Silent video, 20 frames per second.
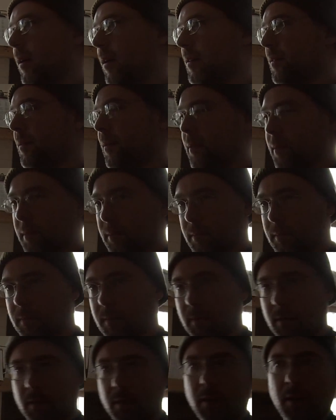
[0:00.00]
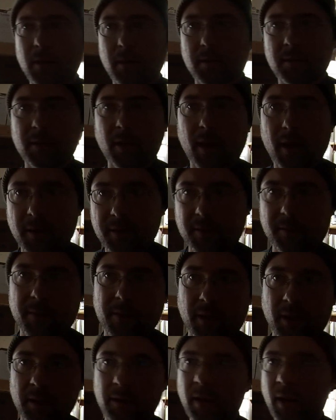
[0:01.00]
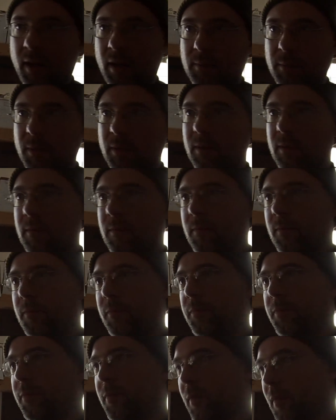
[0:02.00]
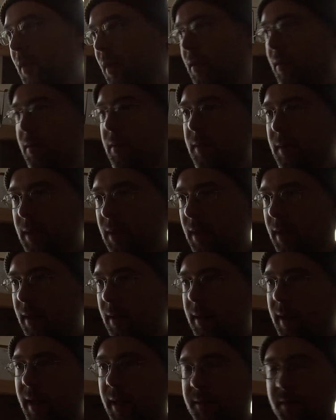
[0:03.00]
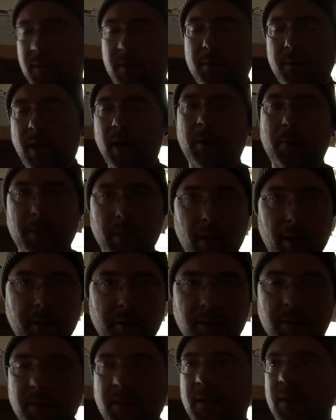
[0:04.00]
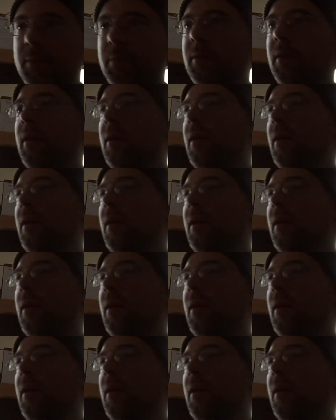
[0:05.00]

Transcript: So the size of the containment has a direct relationship